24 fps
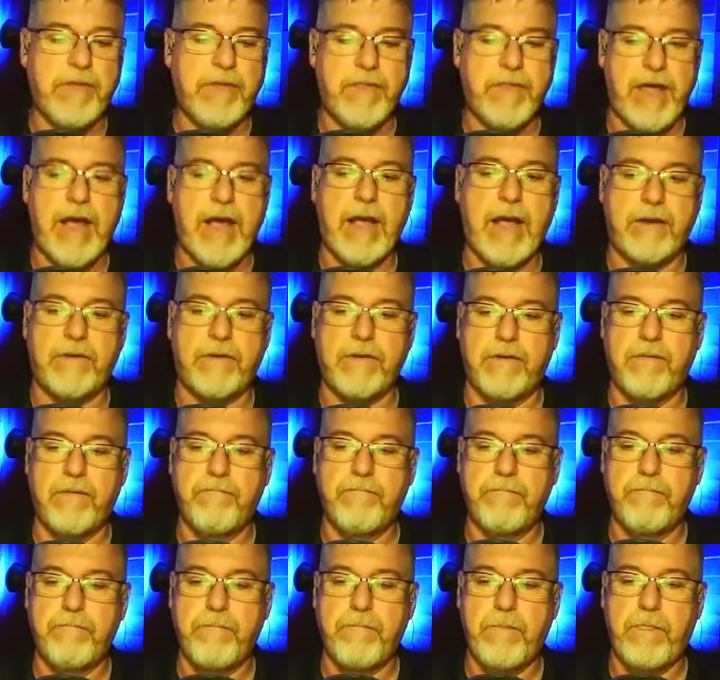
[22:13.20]
that
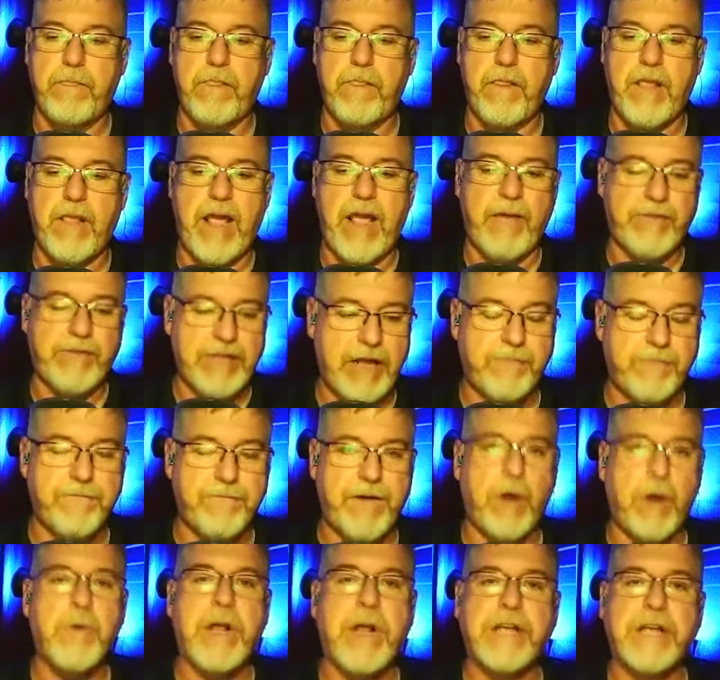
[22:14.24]
having that
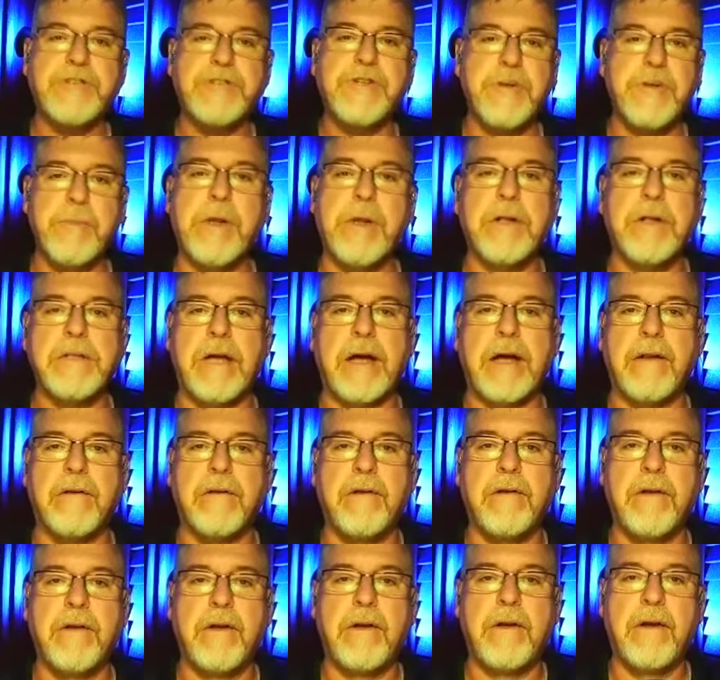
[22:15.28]
foundation to build on.
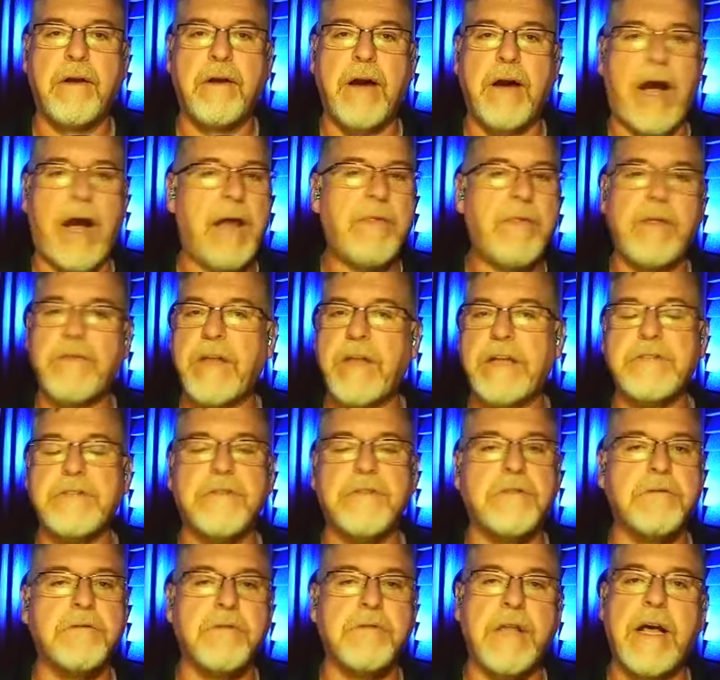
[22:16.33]
I think
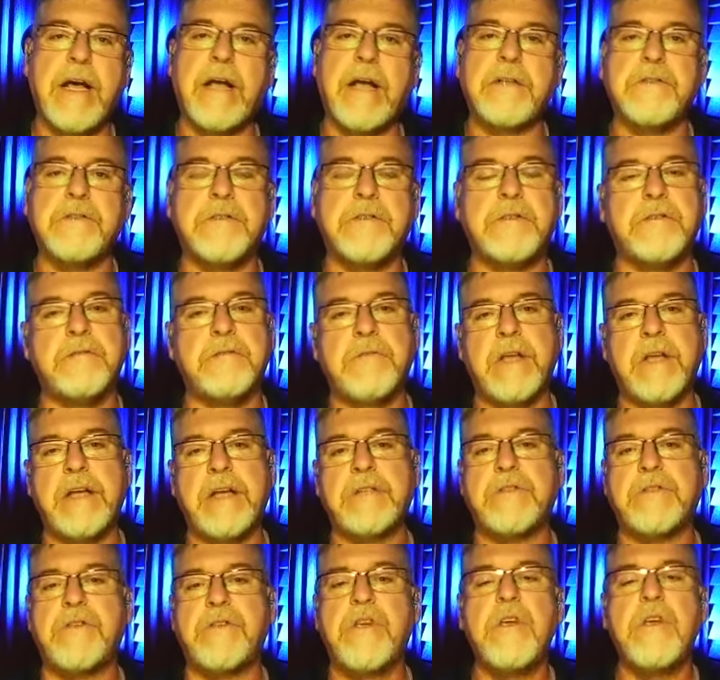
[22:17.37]
that's that's
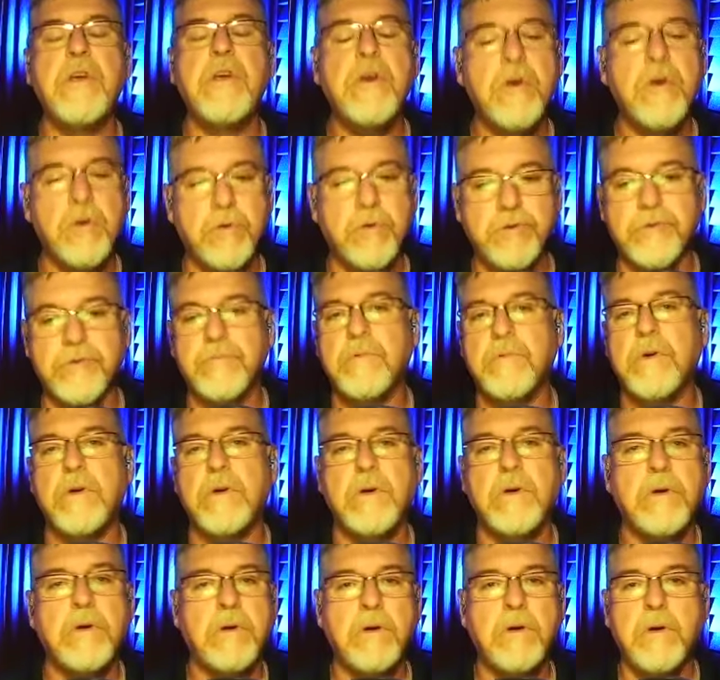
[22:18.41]
that's huge.
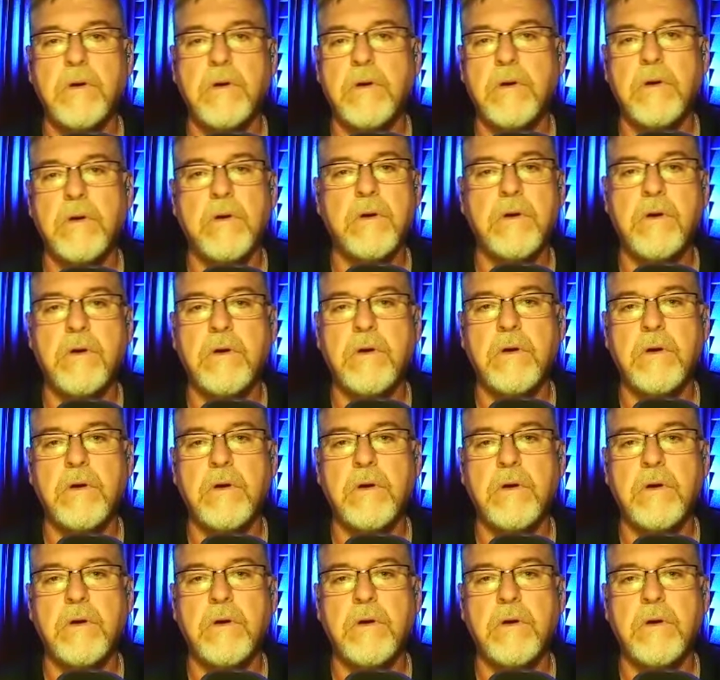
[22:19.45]
And